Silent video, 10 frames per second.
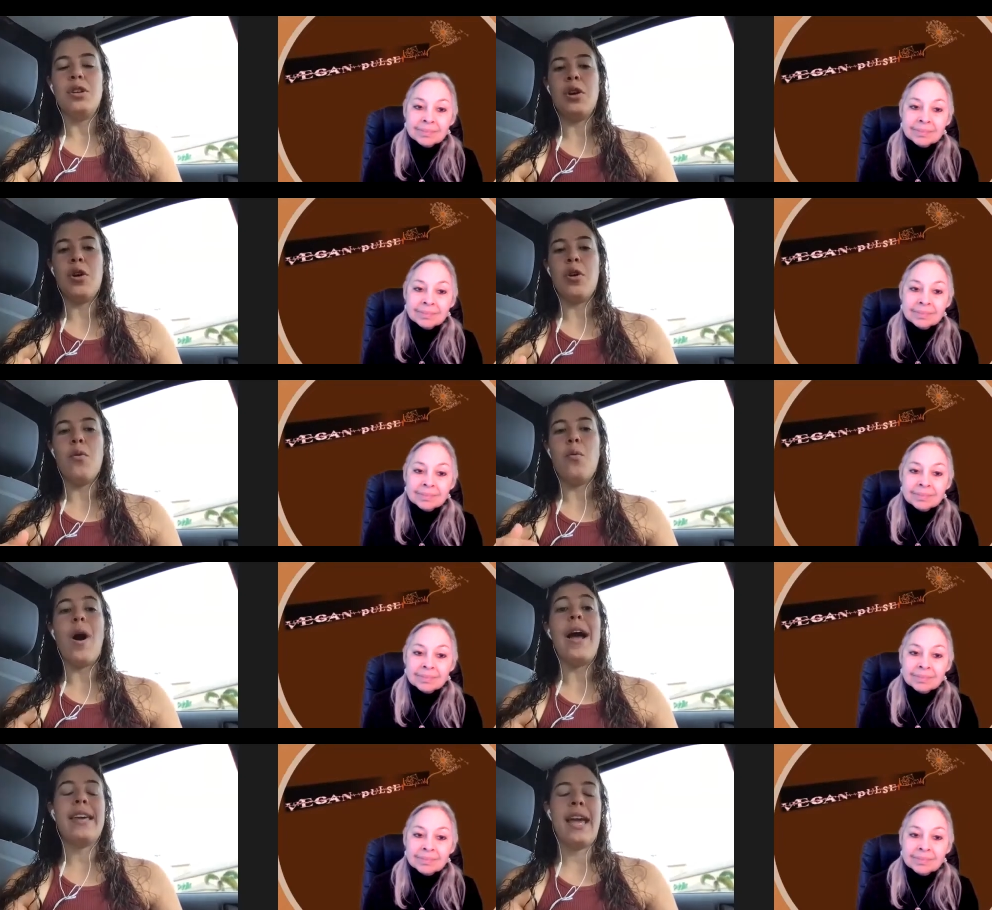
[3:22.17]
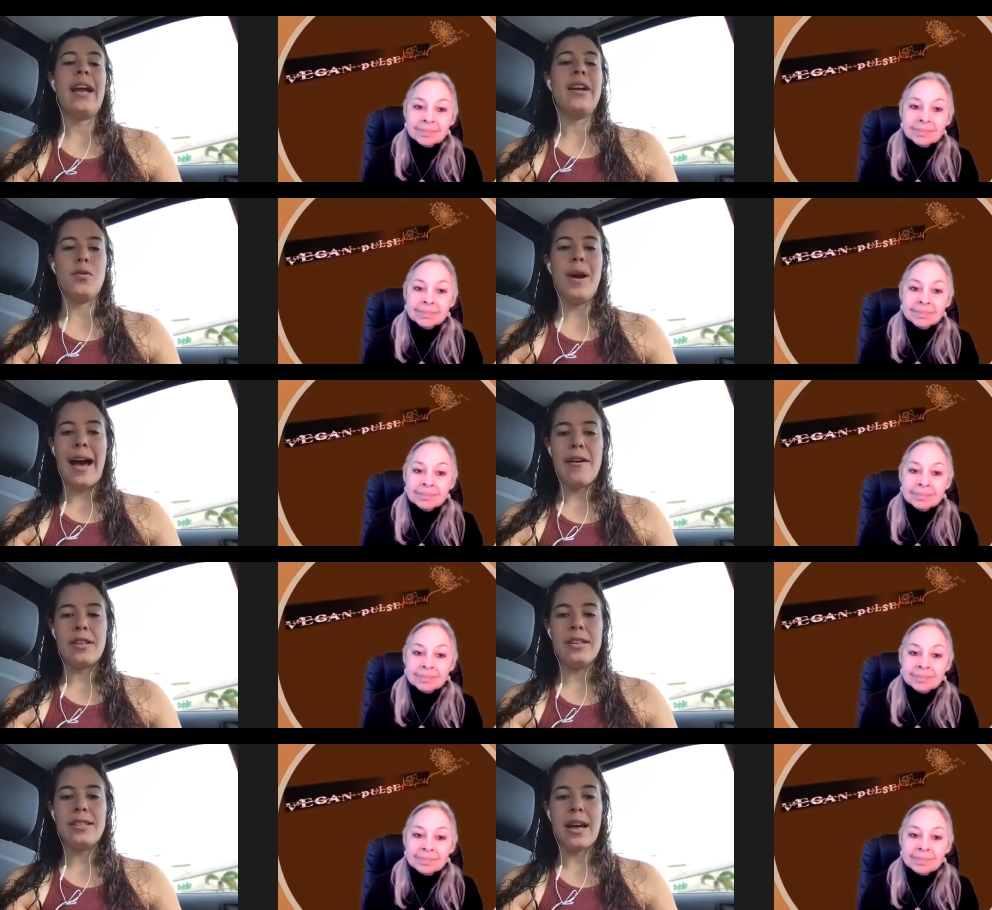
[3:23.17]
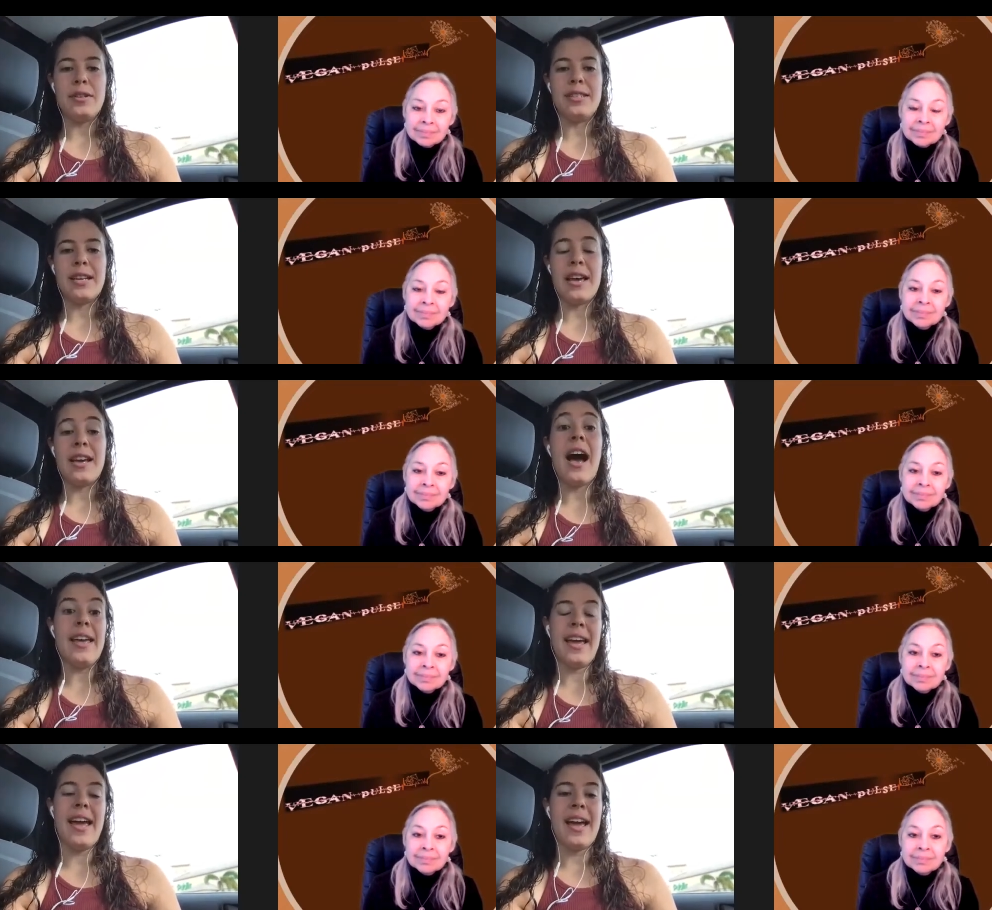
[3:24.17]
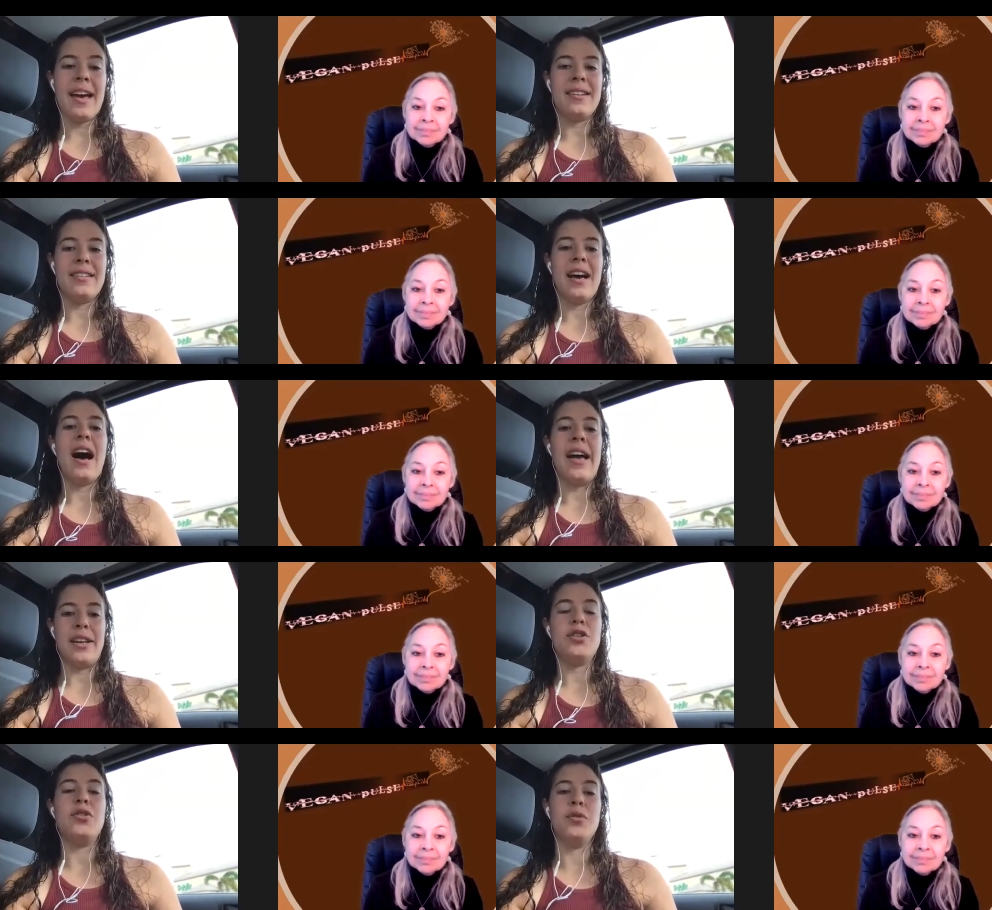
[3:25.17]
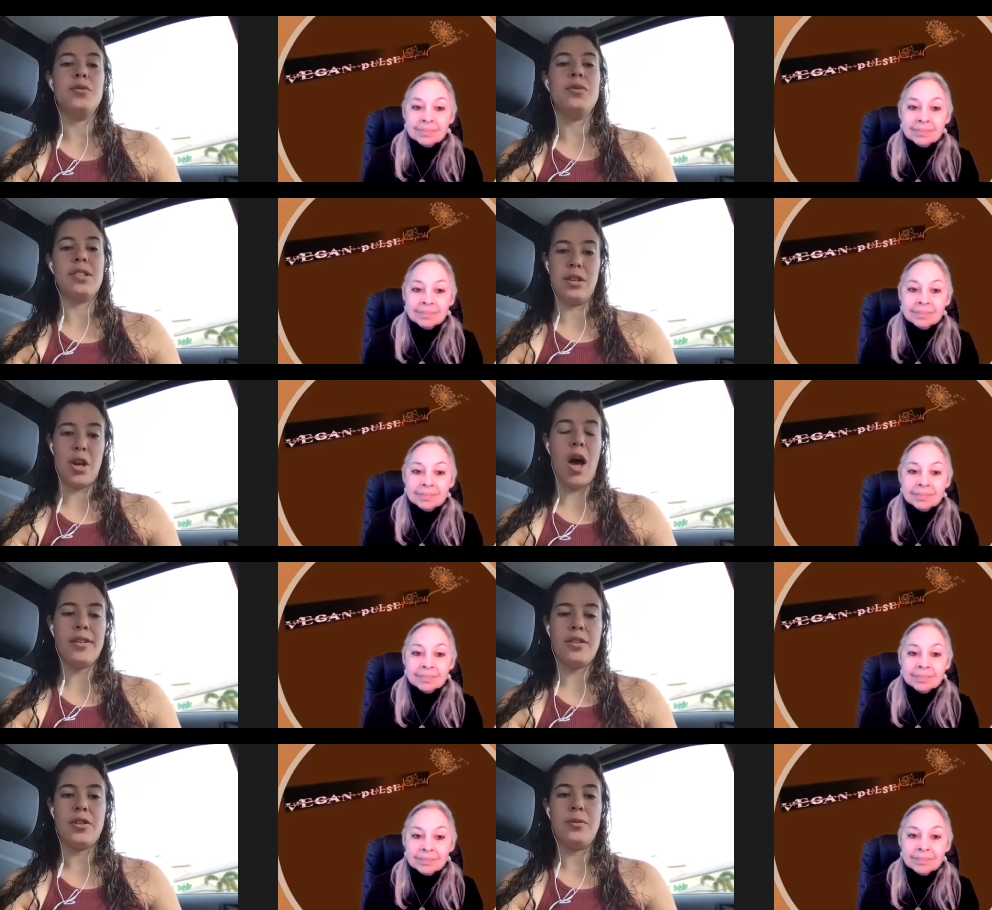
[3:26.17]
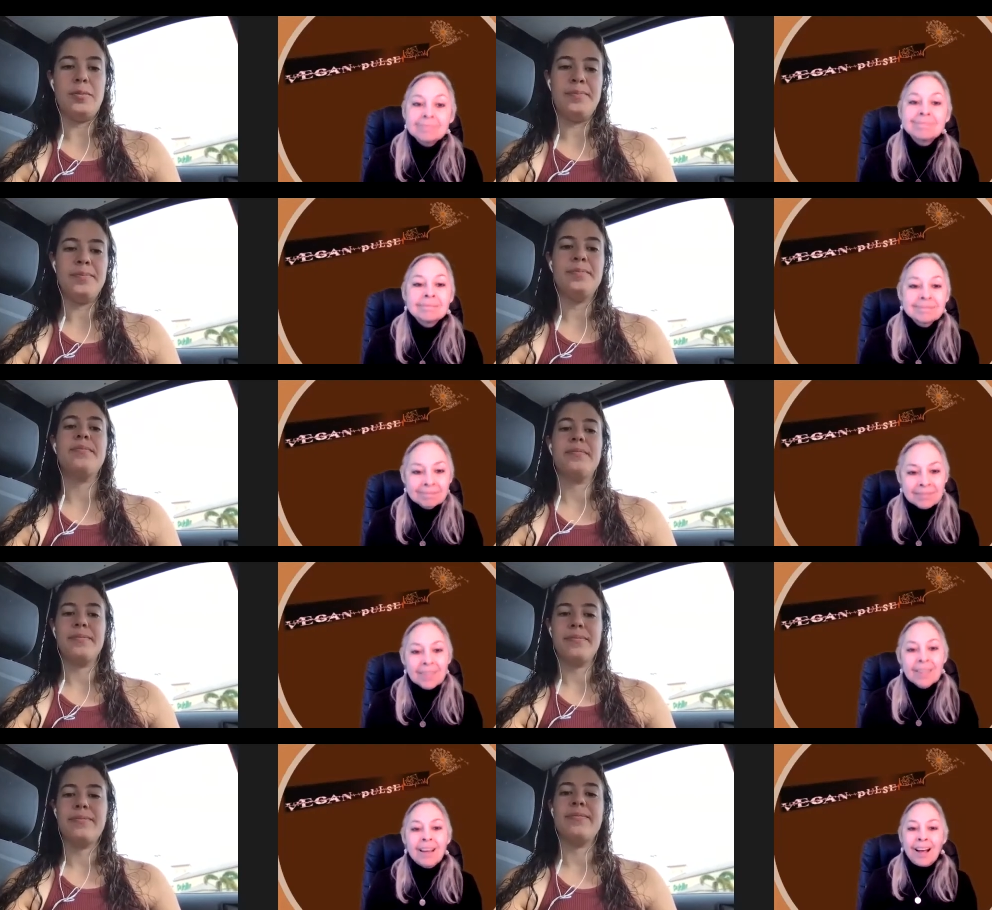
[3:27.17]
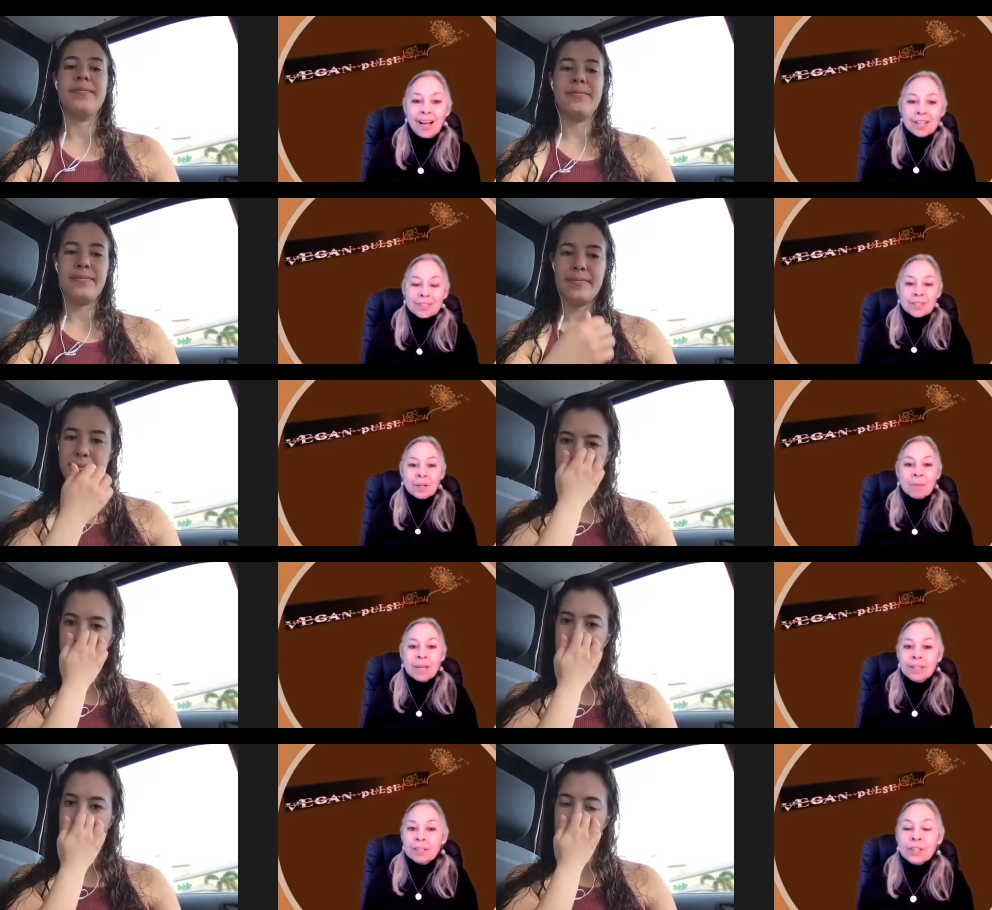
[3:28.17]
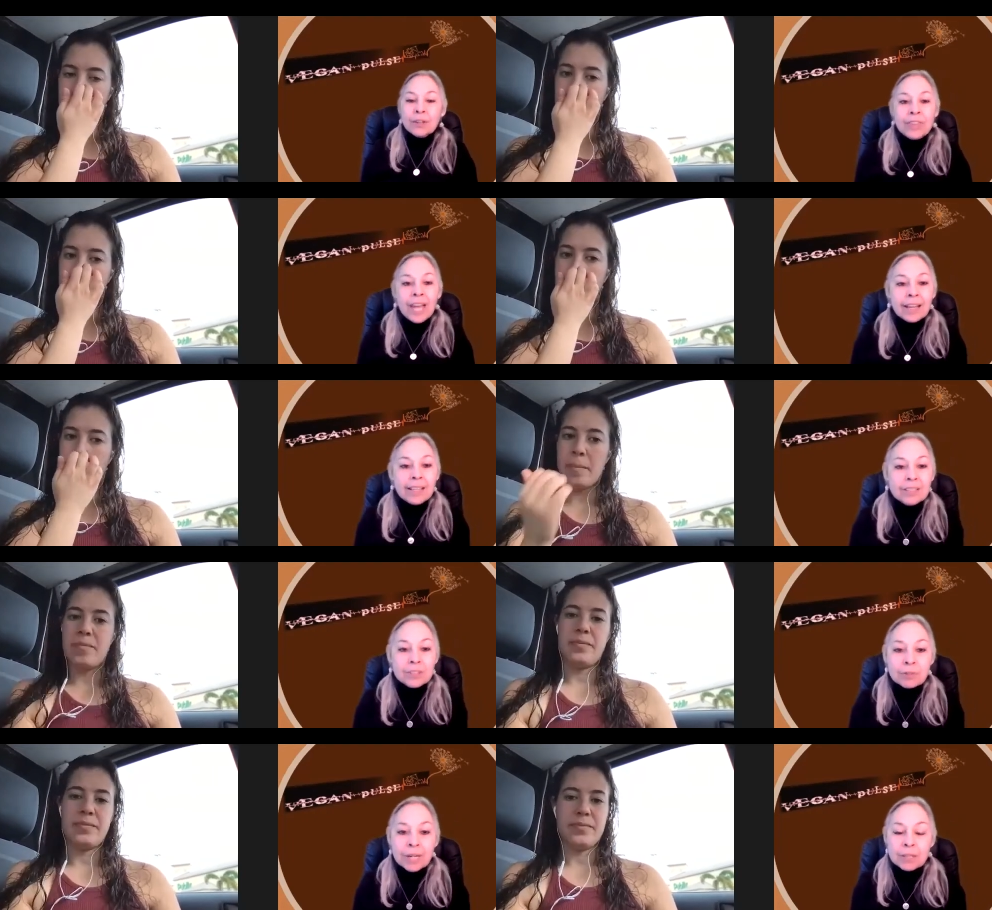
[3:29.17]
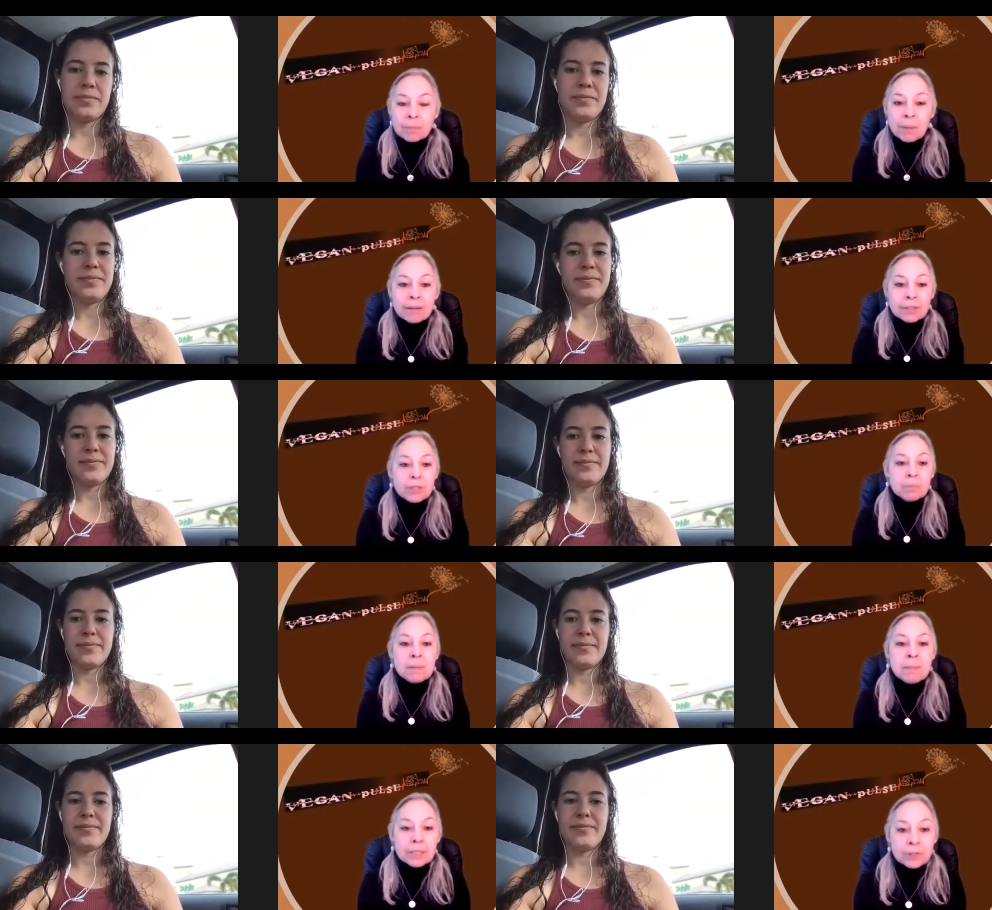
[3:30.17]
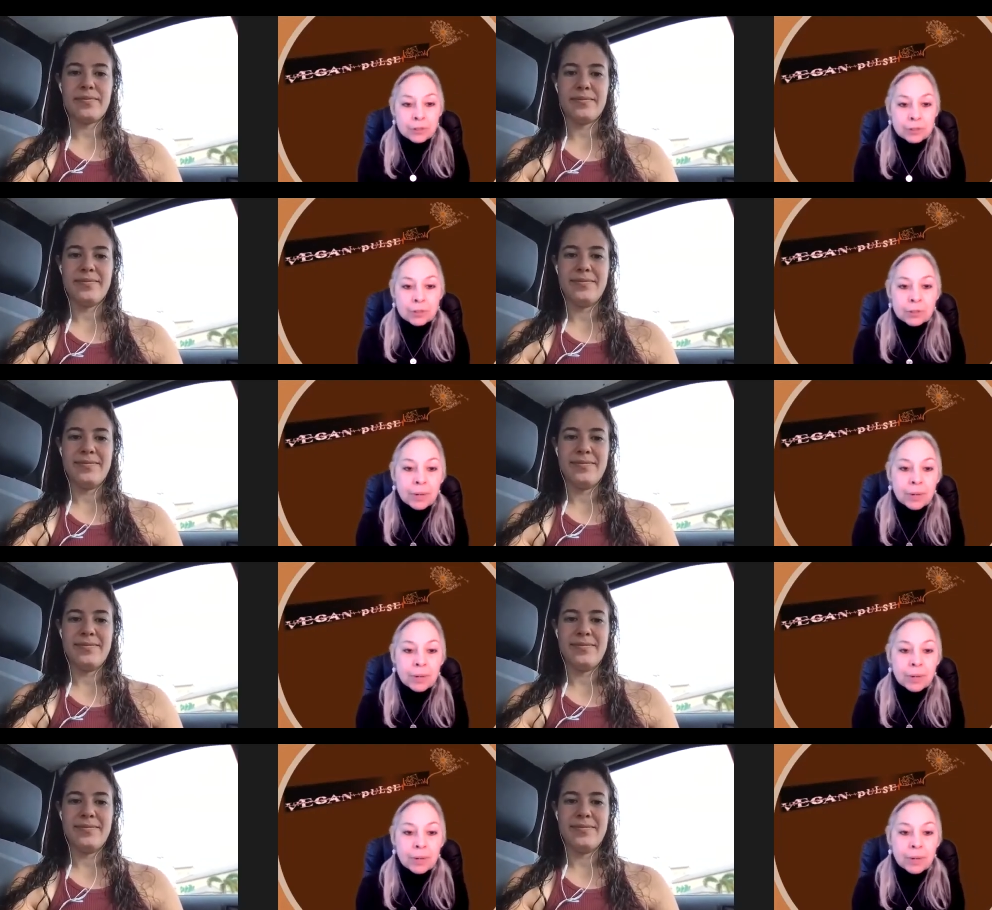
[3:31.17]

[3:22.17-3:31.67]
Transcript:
Speaker 1: you know, why can't you have this? I would say, I can, I choose not to.
Speaker 2: Awesome. You know, that is great. Your parents should be mentors to